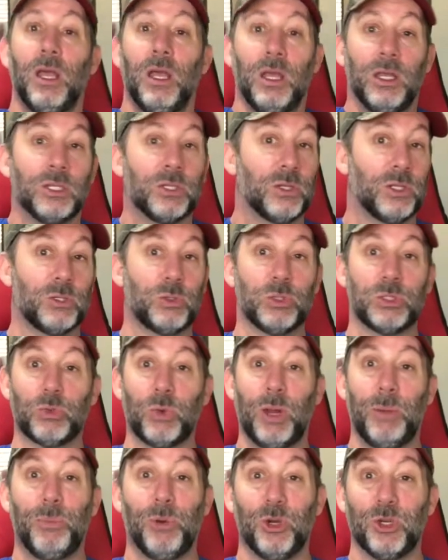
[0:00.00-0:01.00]
So this was a
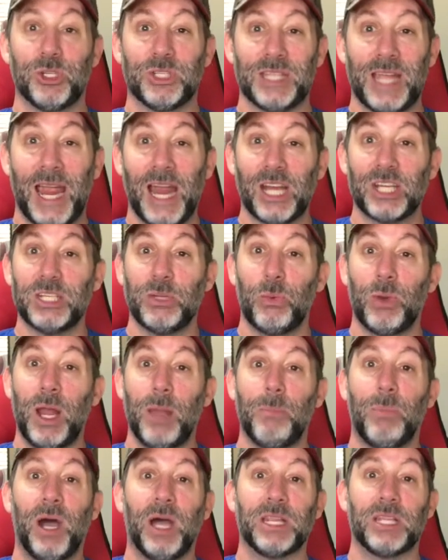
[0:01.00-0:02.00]
great purchase. Actually, when I
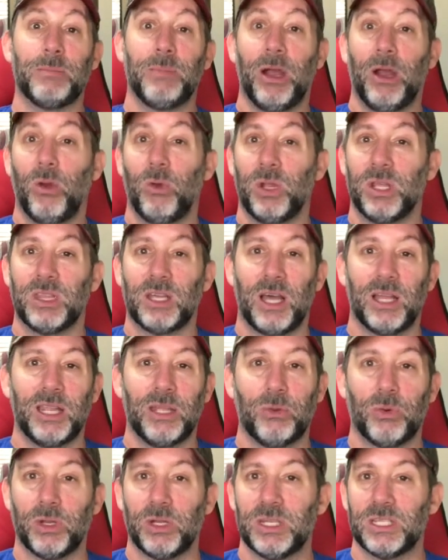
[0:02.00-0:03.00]
bought them, I only thought
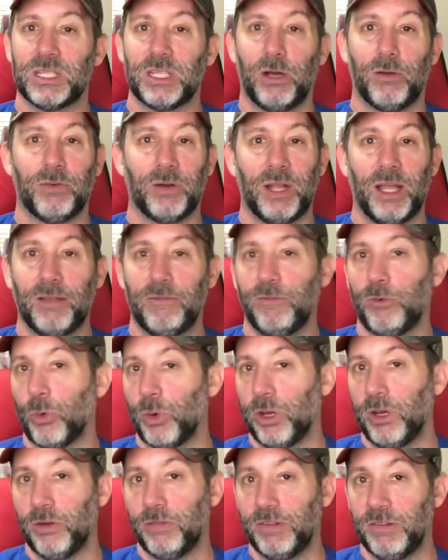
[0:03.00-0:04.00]
they were going to sell for like
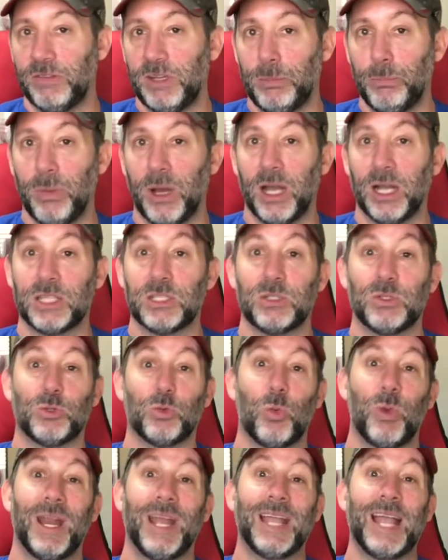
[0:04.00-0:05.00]
40 or 50 bucks. It was
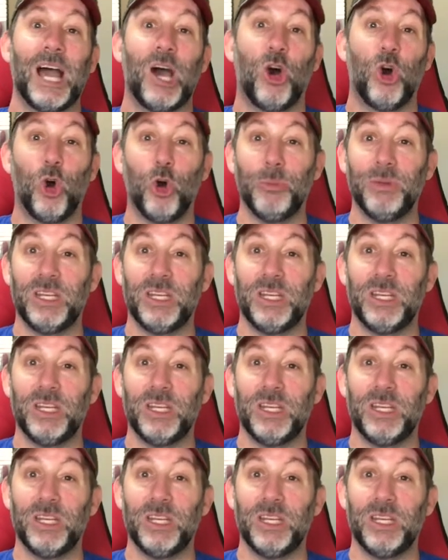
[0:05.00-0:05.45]
when I got home and